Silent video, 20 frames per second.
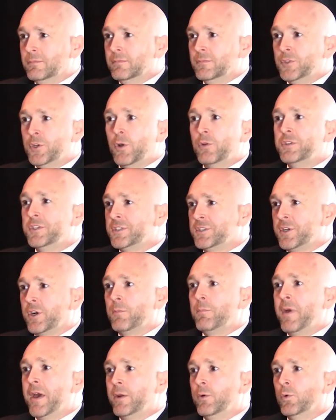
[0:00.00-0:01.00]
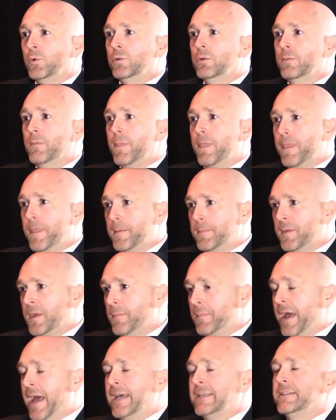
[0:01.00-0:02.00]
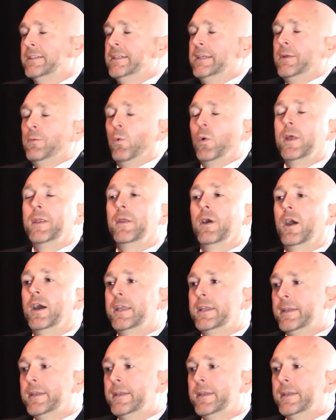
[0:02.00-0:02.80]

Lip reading: them, just their mental capacity and whatnot.